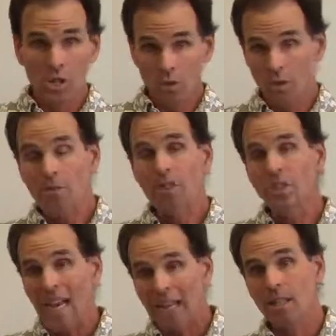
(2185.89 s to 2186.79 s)
sort of the
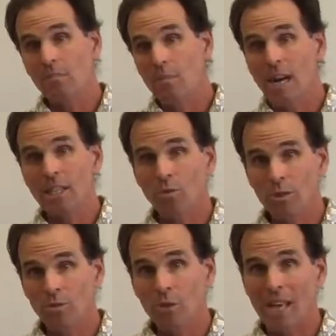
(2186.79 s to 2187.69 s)
second module
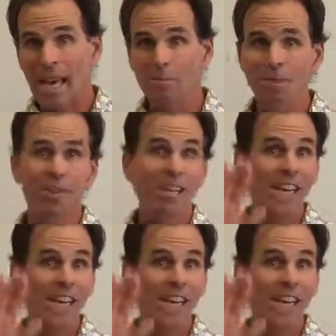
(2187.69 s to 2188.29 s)
in vocabulary.